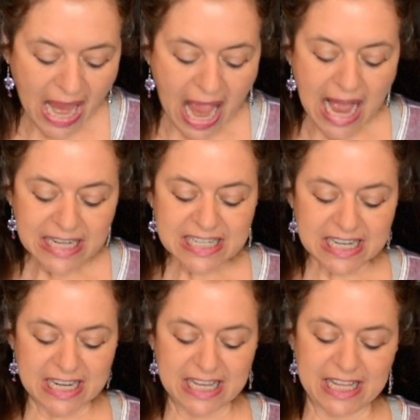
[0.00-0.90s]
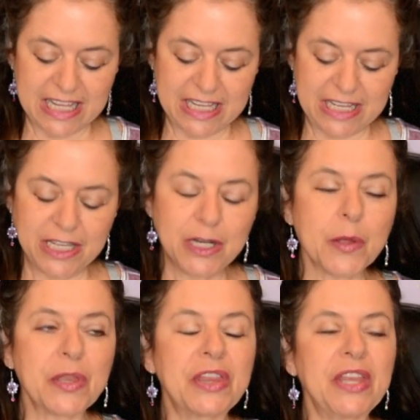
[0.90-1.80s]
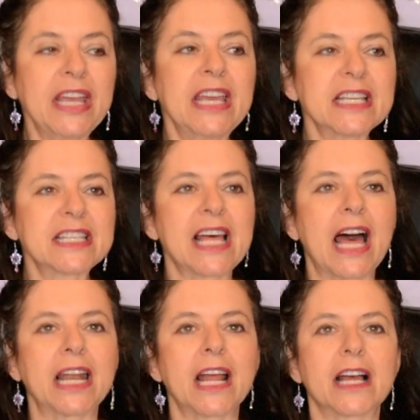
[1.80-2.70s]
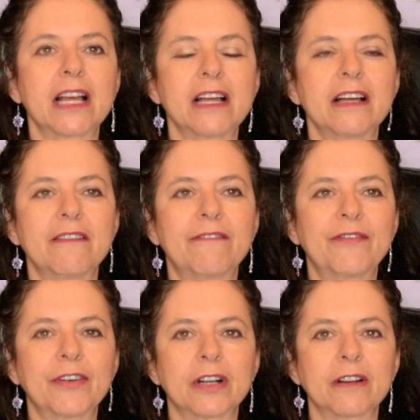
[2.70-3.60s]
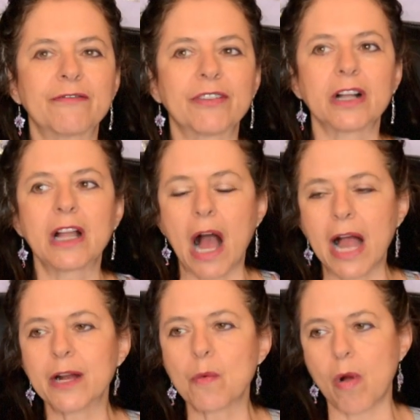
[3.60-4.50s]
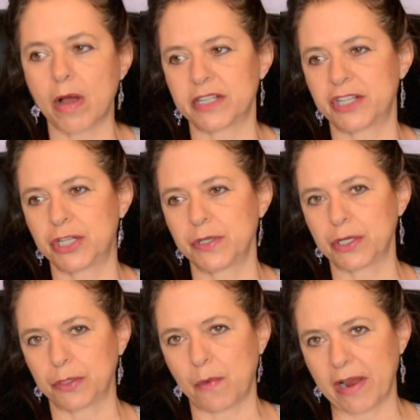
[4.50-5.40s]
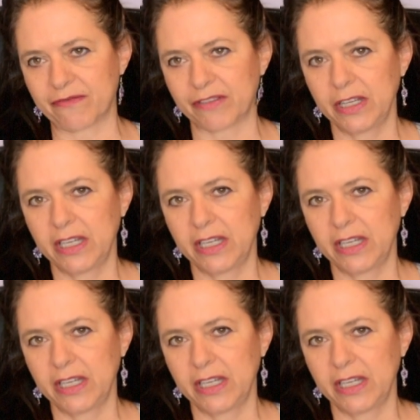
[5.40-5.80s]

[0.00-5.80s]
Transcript: And, the thing is that for a guy to want to choose a good wife,